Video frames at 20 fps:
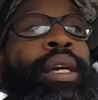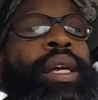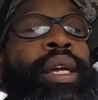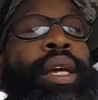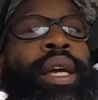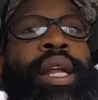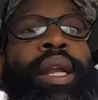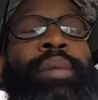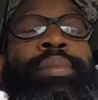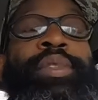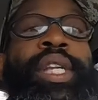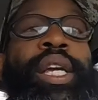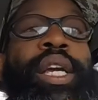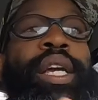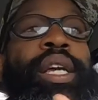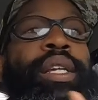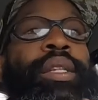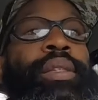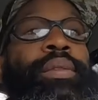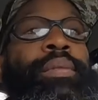And I'm
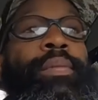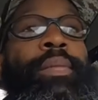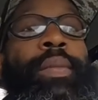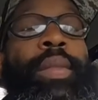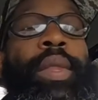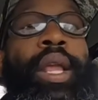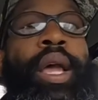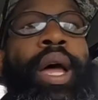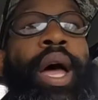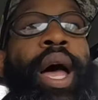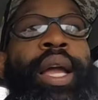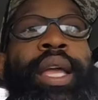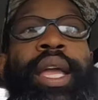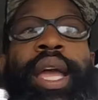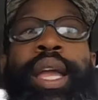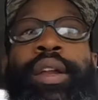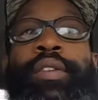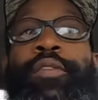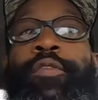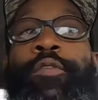saying, I
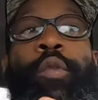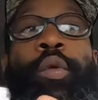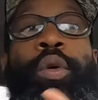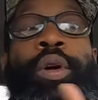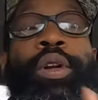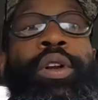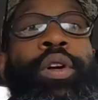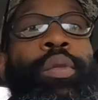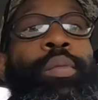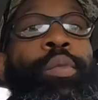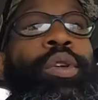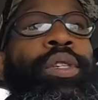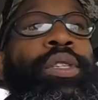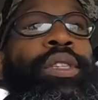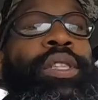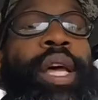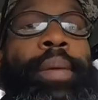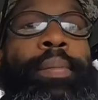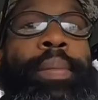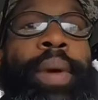can't afford no more
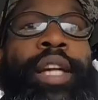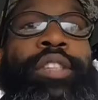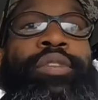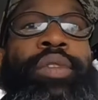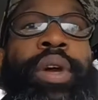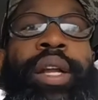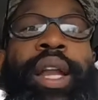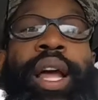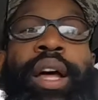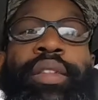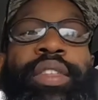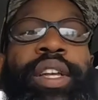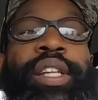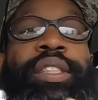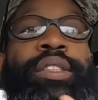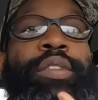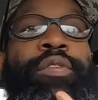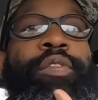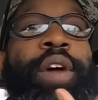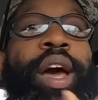setbacks right now.
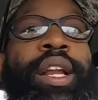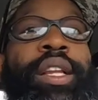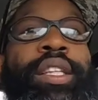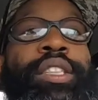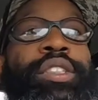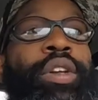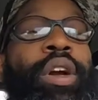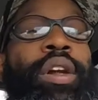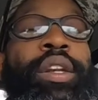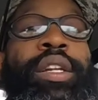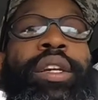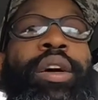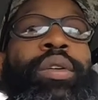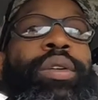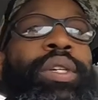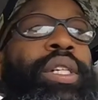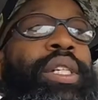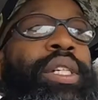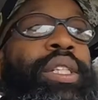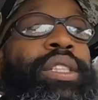Things are finally starting to go
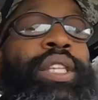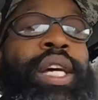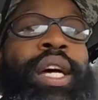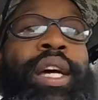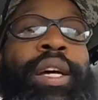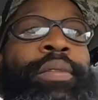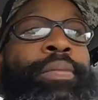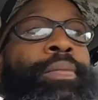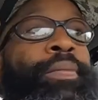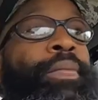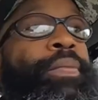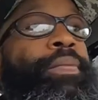good, y'all.